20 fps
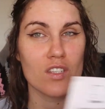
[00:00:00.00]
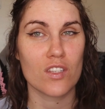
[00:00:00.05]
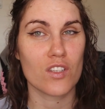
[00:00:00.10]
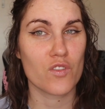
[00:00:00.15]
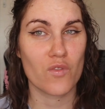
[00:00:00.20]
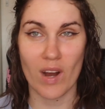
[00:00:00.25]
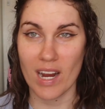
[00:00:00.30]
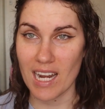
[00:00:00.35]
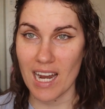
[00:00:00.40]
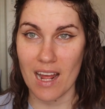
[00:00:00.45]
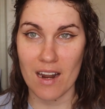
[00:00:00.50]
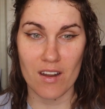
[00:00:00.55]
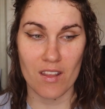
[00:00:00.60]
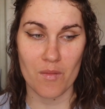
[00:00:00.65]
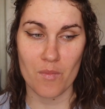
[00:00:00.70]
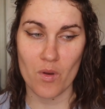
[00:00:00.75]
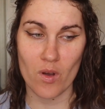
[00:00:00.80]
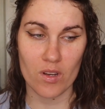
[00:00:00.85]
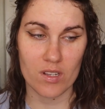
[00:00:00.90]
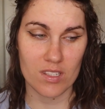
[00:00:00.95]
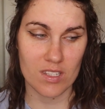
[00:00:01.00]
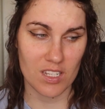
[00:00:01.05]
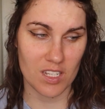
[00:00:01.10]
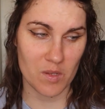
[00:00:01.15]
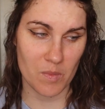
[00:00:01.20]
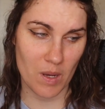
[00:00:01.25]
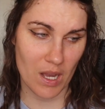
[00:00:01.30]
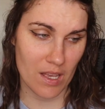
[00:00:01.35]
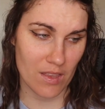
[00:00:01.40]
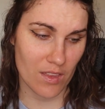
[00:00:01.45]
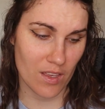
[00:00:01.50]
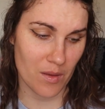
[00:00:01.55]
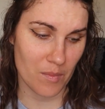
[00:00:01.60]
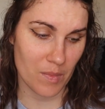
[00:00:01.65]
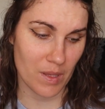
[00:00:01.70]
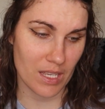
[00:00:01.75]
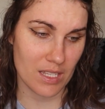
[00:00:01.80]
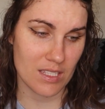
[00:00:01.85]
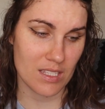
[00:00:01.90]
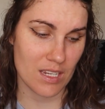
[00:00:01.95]
straight out of the box despite the
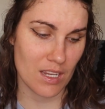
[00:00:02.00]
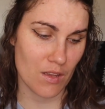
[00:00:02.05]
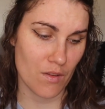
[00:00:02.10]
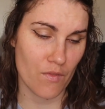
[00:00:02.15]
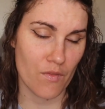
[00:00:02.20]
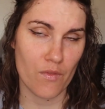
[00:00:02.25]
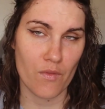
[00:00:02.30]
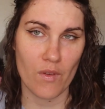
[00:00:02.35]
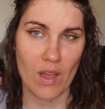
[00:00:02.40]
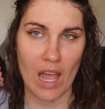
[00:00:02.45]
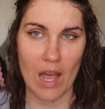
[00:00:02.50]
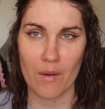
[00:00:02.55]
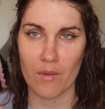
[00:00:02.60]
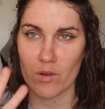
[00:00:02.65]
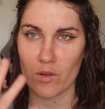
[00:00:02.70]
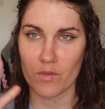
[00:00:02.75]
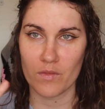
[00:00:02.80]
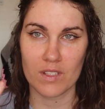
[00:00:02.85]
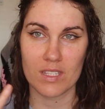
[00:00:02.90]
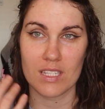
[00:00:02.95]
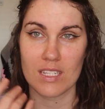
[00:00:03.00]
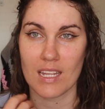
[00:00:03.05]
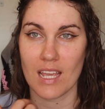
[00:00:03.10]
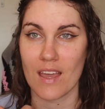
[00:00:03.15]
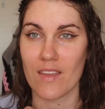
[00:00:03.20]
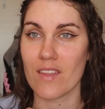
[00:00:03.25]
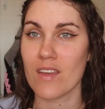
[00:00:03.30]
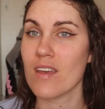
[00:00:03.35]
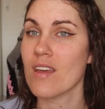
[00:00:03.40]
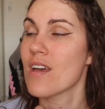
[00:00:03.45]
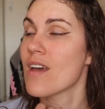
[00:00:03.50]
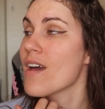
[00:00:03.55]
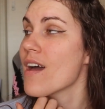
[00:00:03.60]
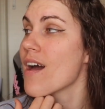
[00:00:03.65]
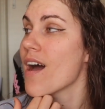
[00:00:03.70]
complexity of how it all fits together.